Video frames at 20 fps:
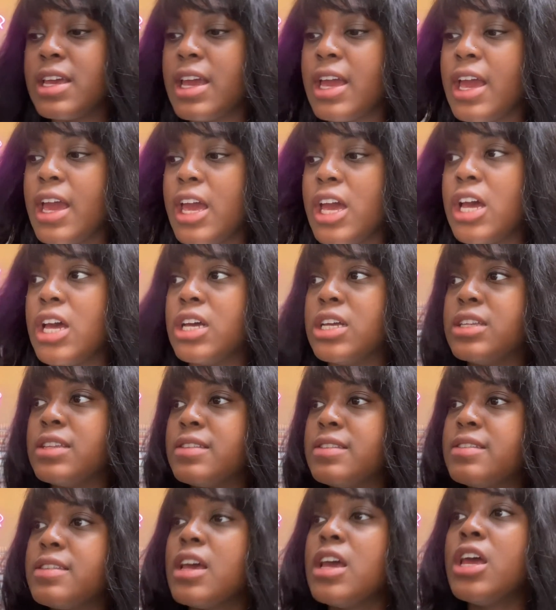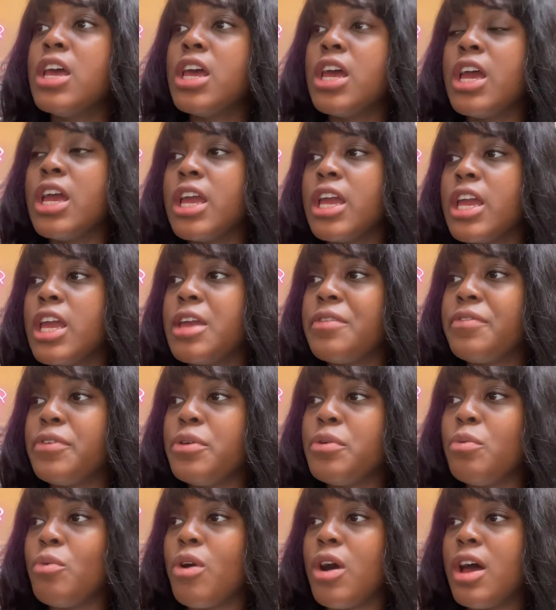And if
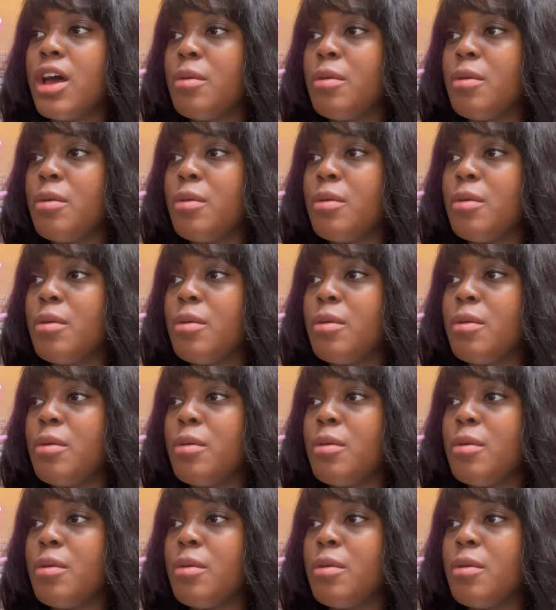you want